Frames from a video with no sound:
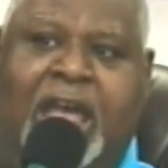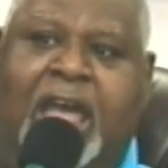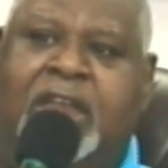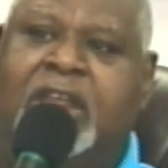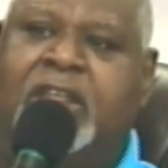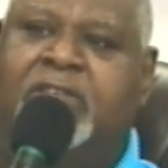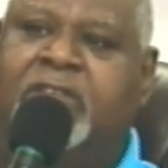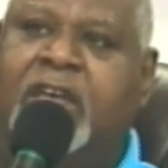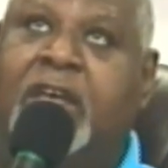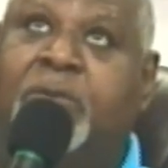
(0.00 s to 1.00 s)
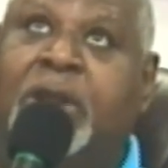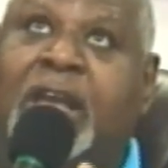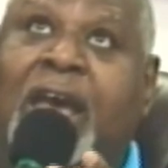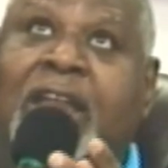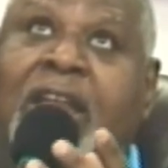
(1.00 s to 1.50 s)
And then he said, when he
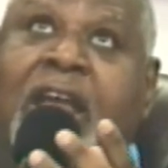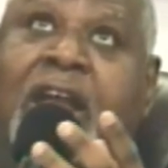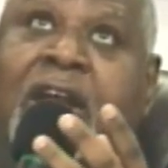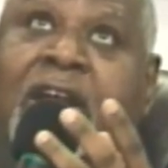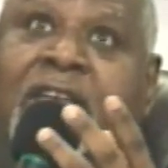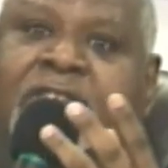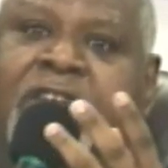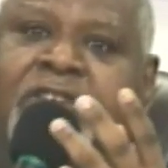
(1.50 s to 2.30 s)
got in the air, he said,